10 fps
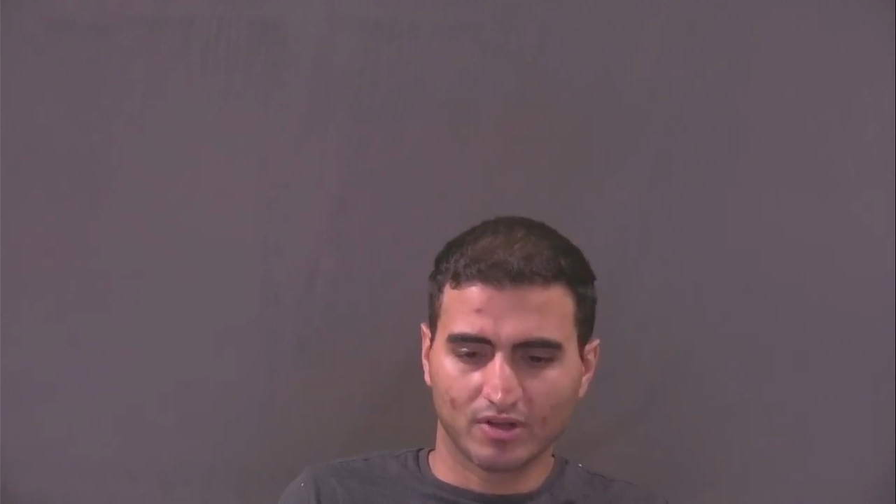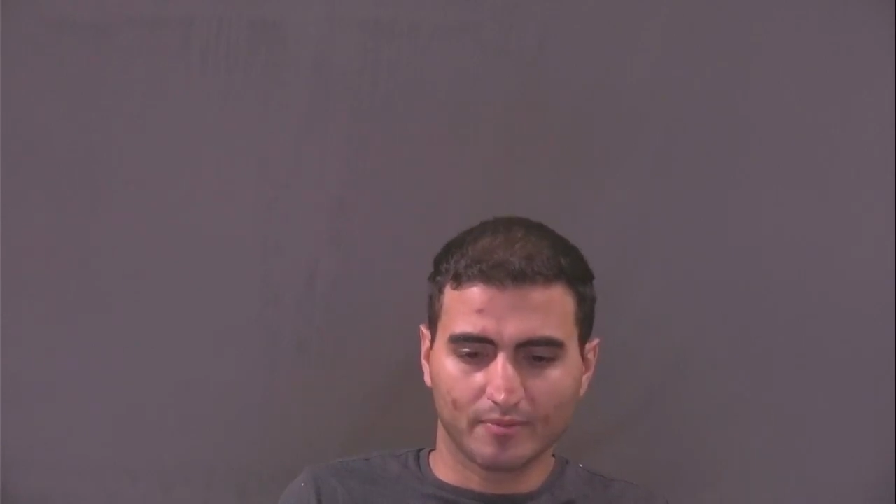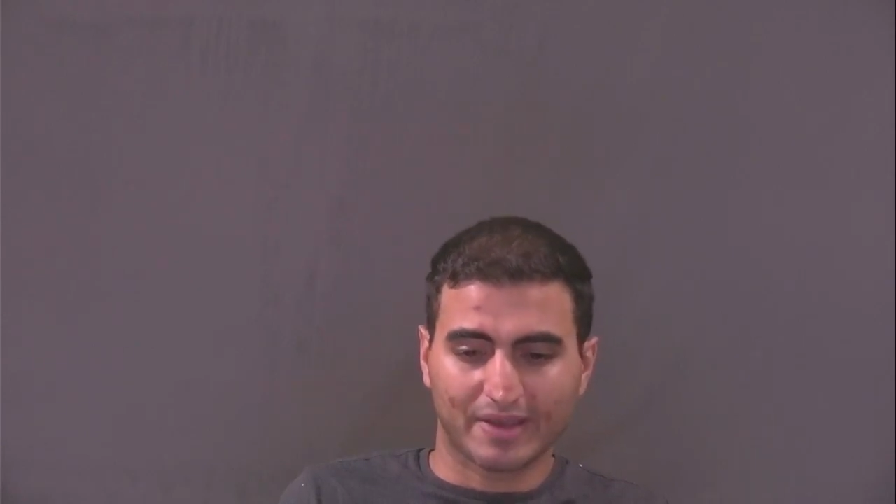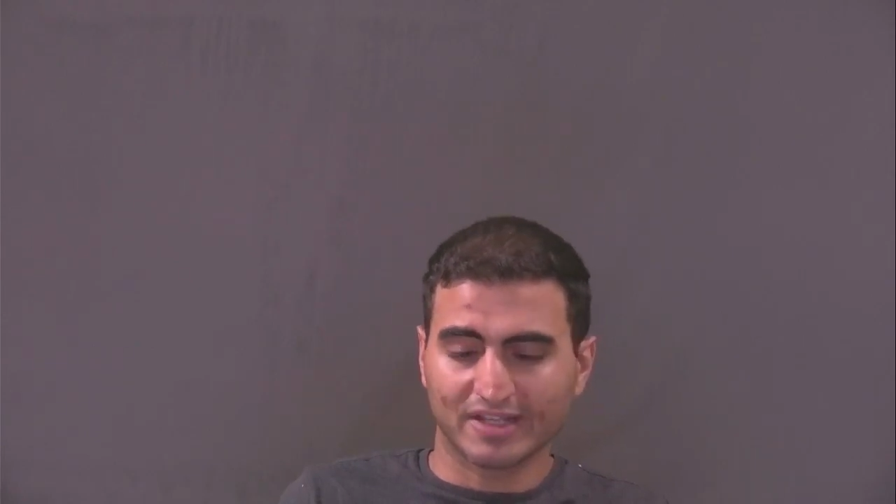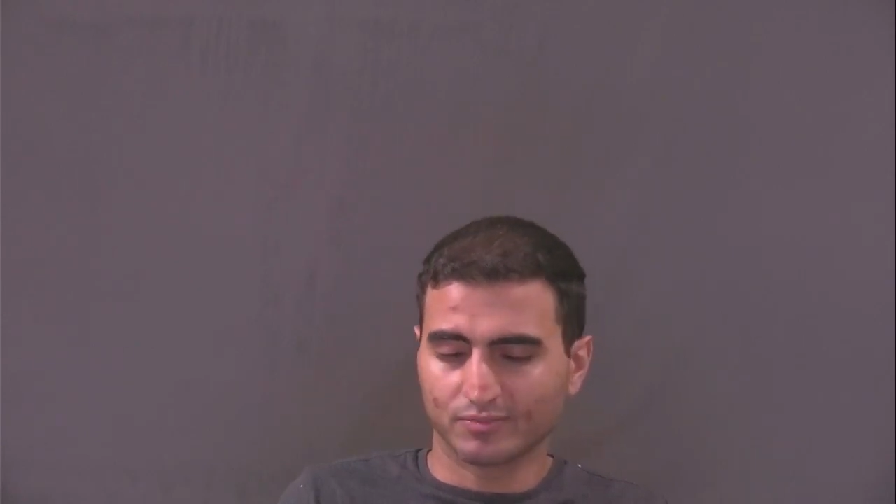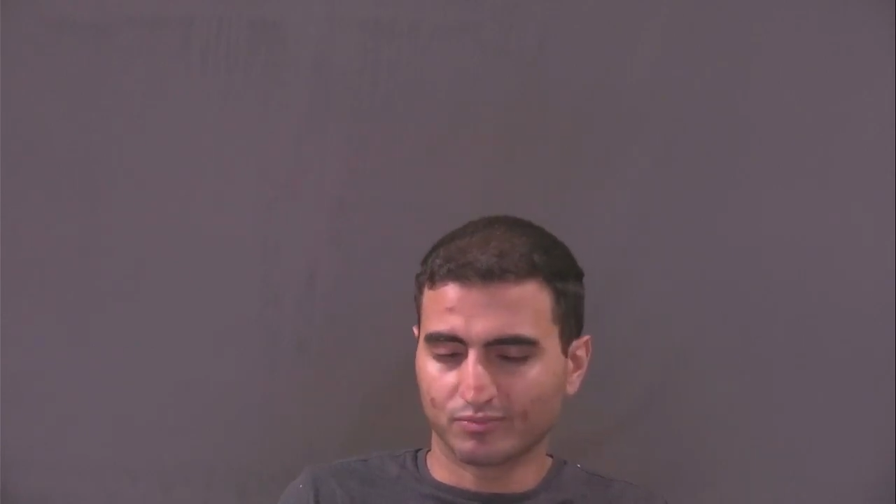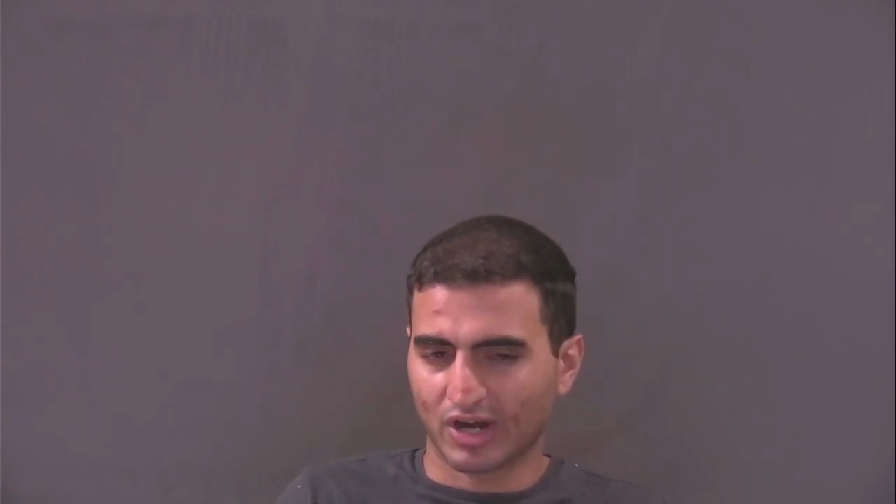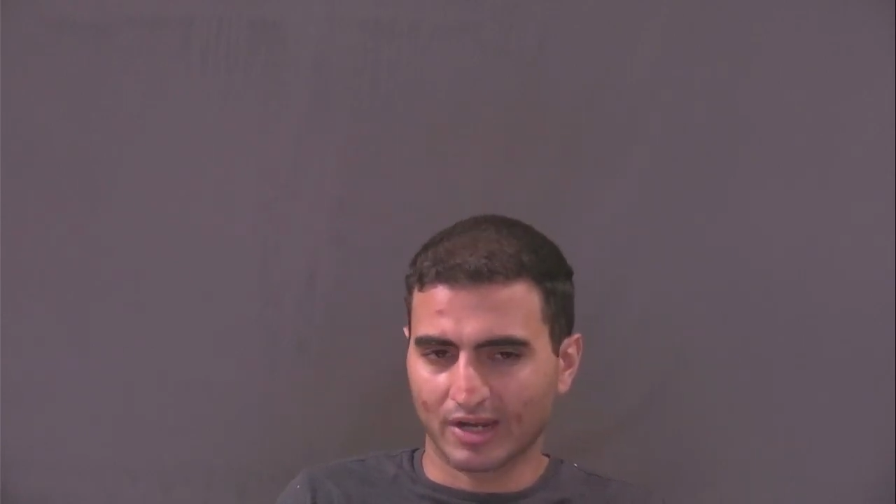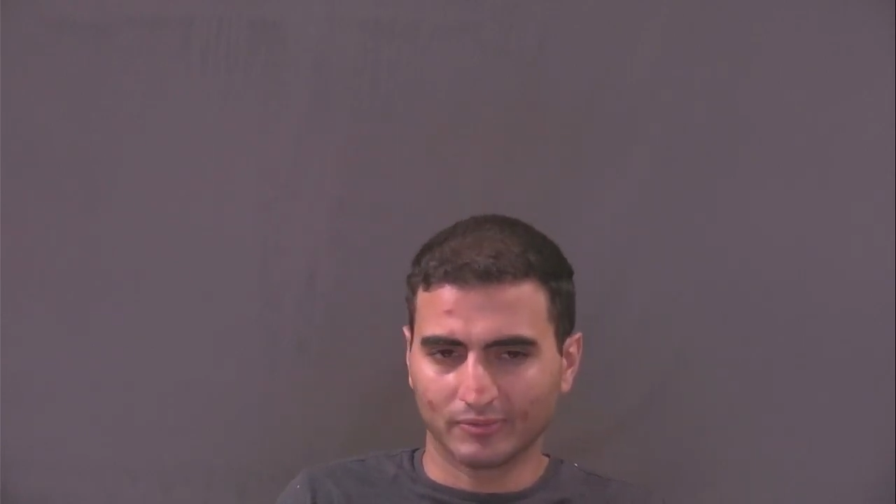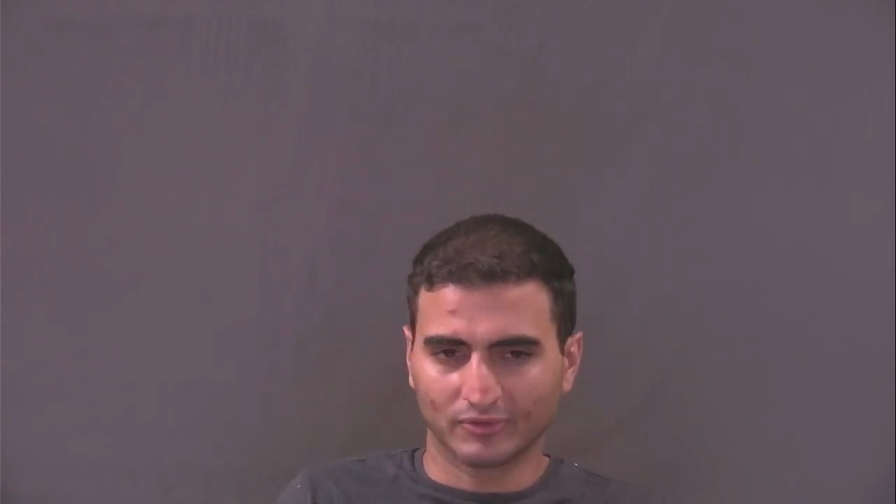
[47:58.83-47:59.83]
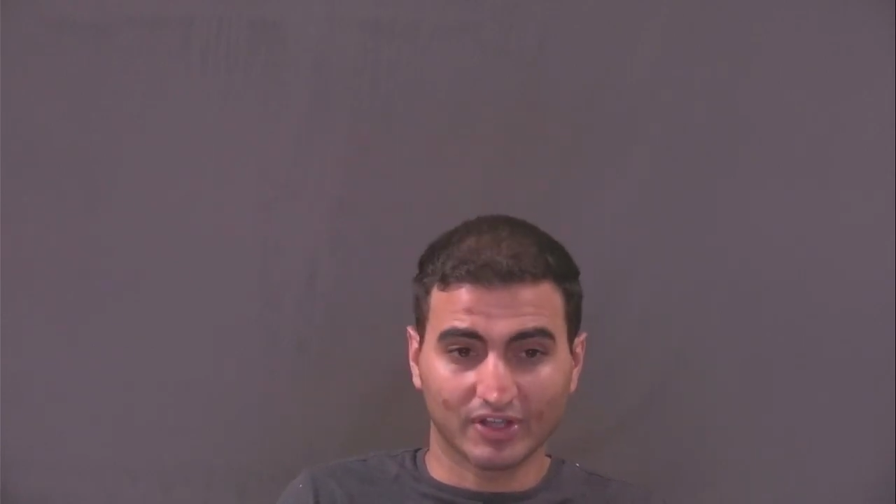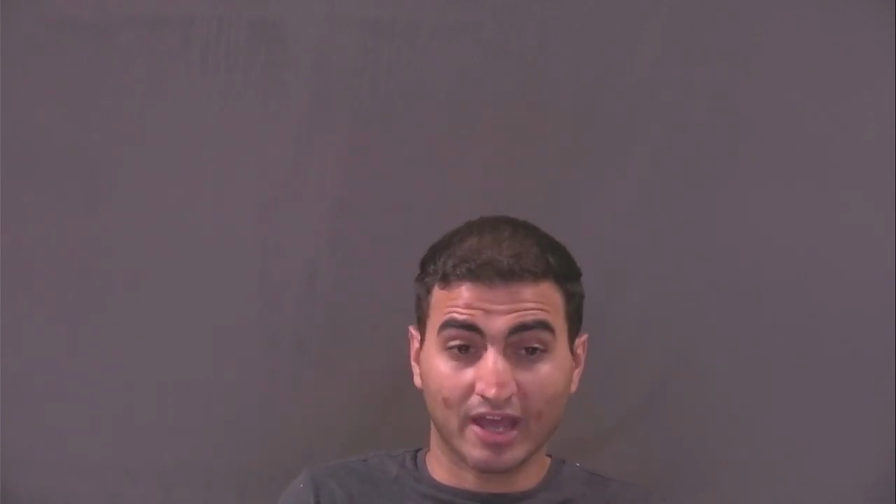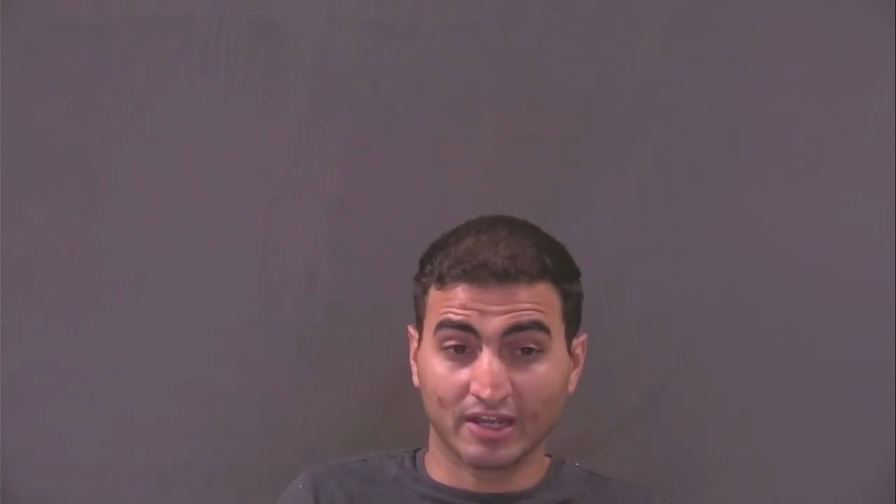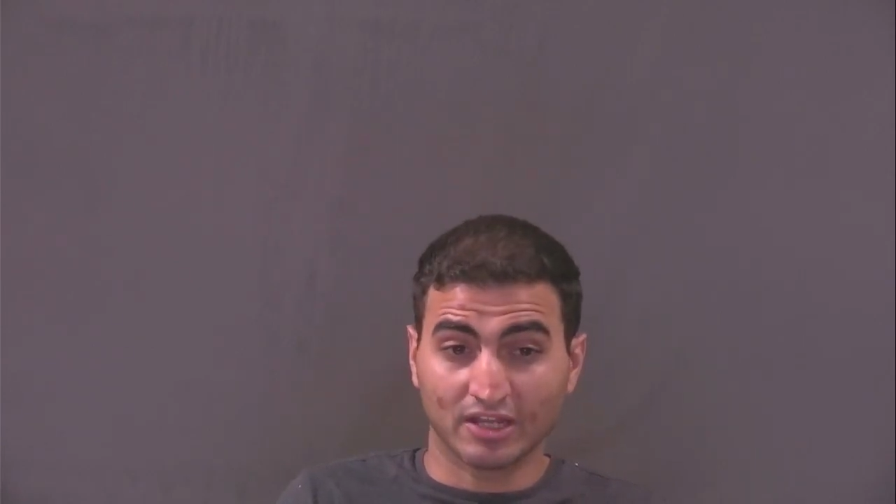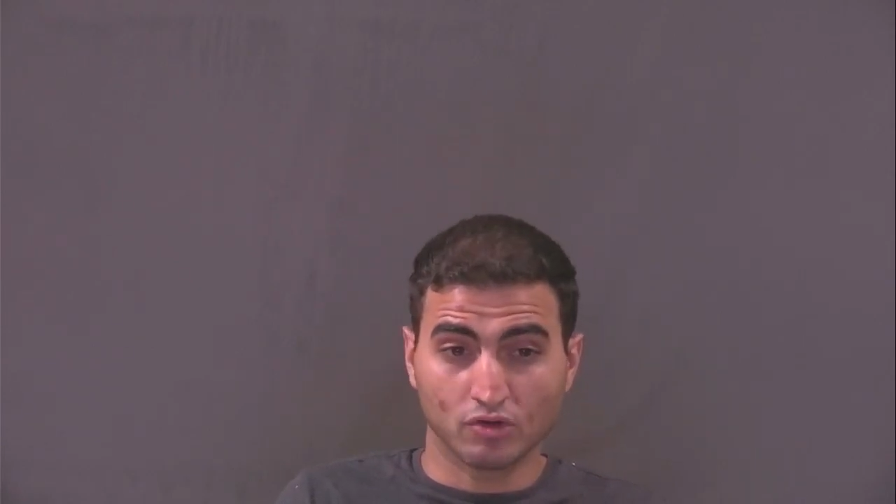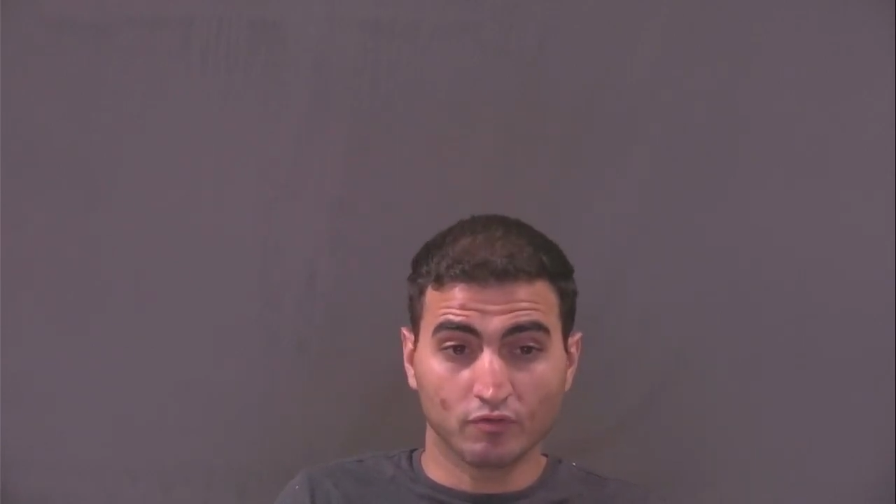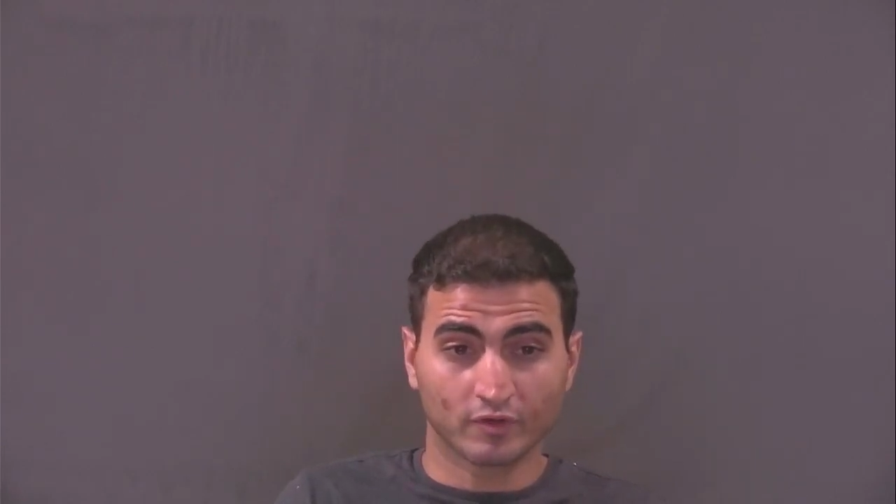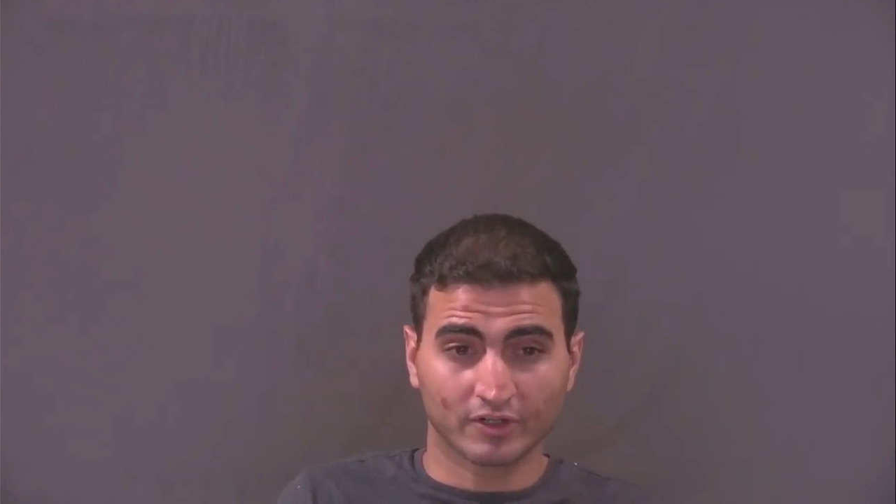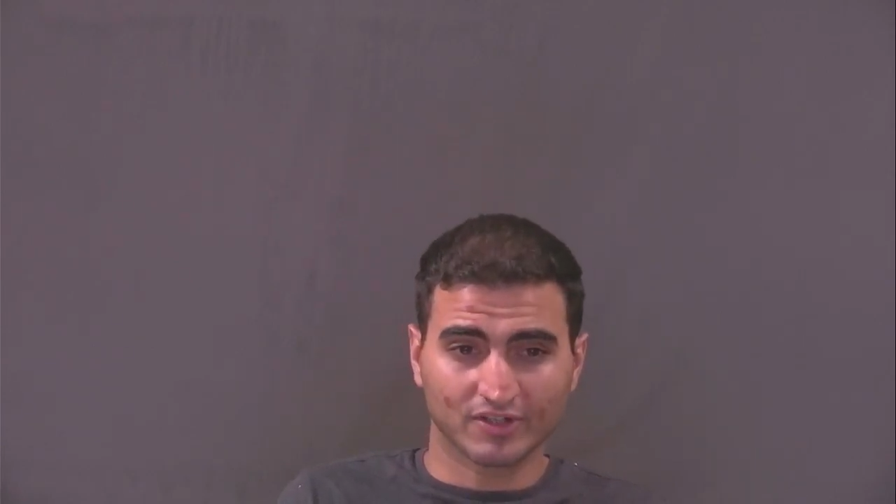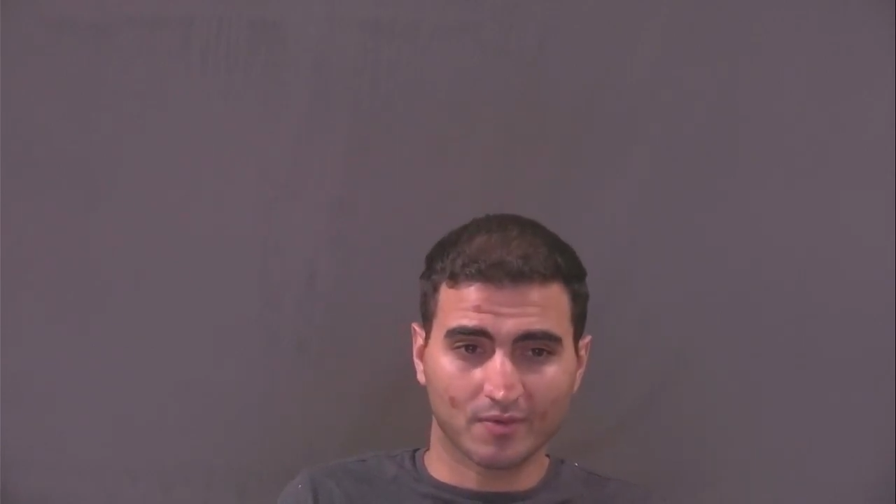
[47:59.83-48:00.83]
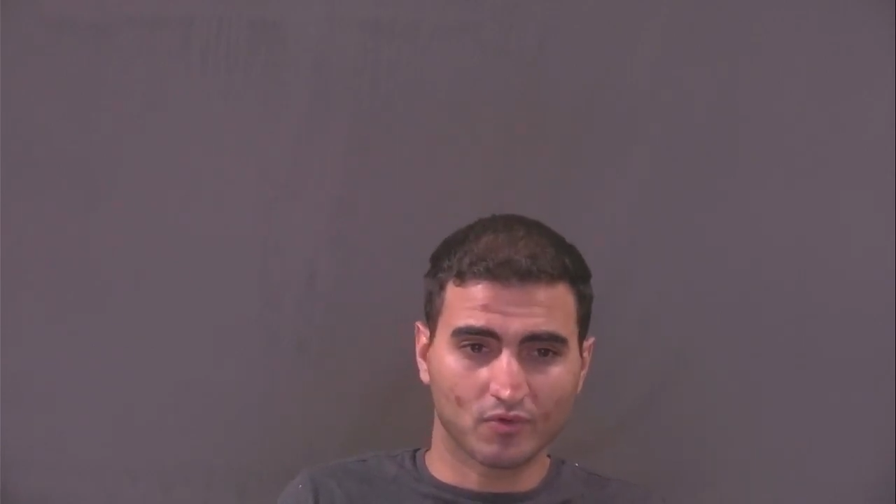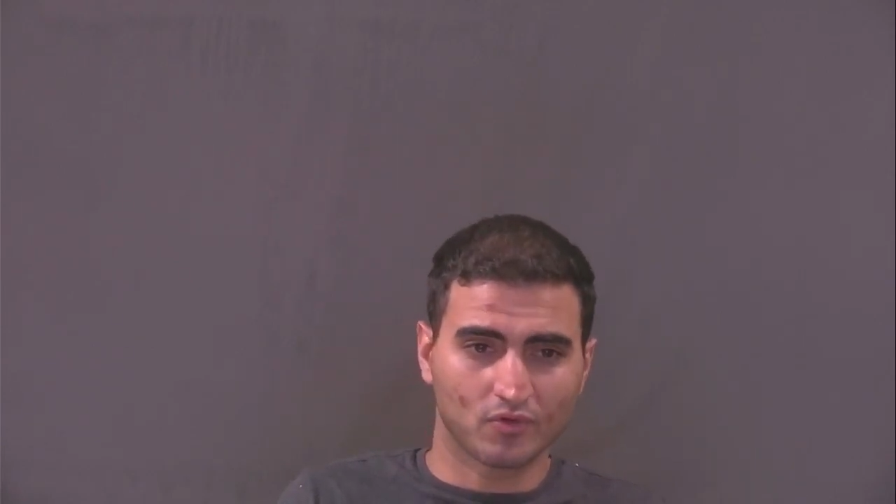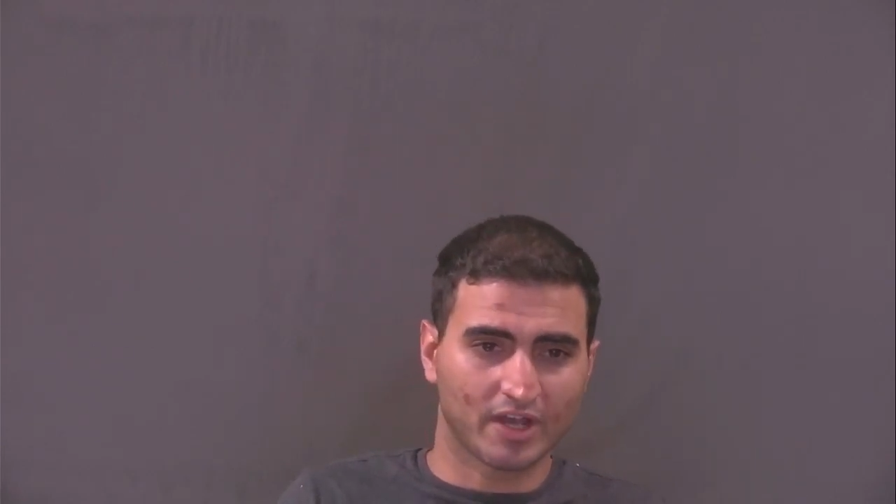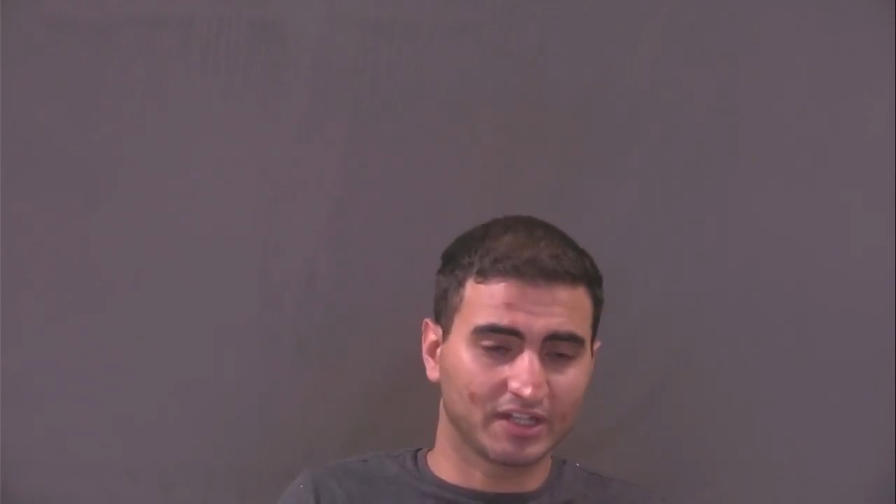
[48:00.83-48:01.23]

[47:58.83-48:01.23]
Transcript: pays bribes to NAU, for example,